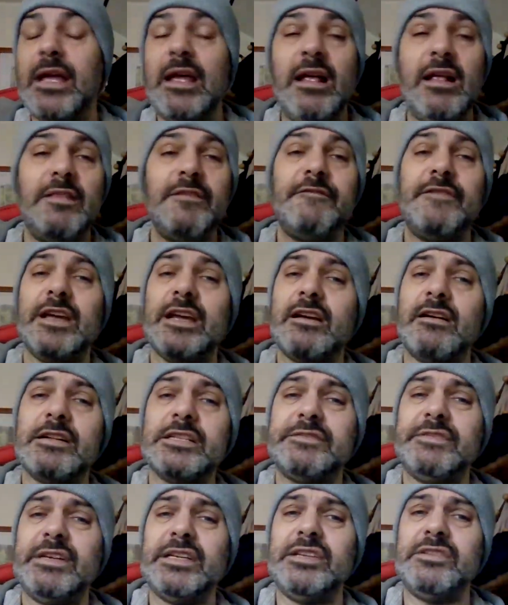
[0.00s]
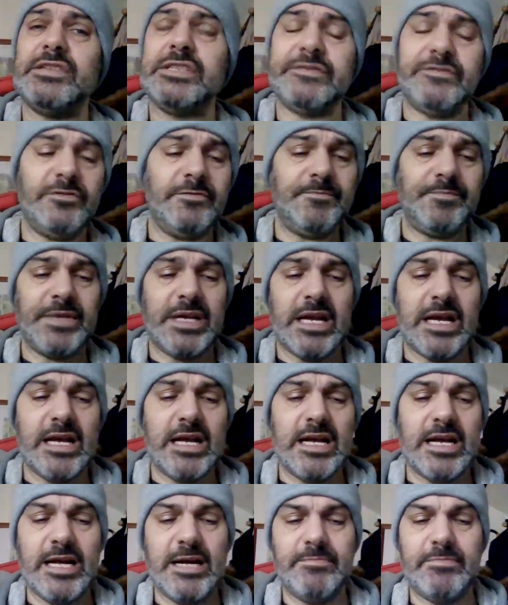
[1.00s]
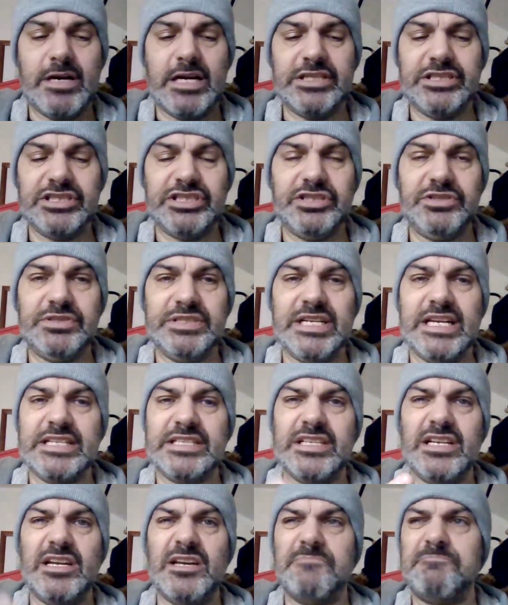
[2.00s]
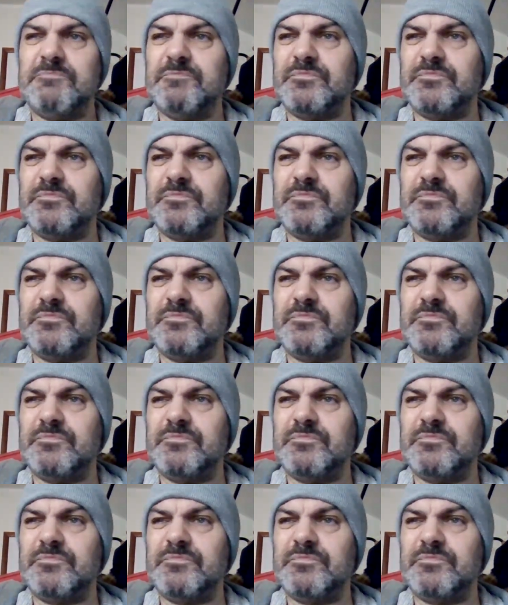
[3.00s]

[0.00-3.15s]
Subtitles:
The thick card's very useful. I just use it as a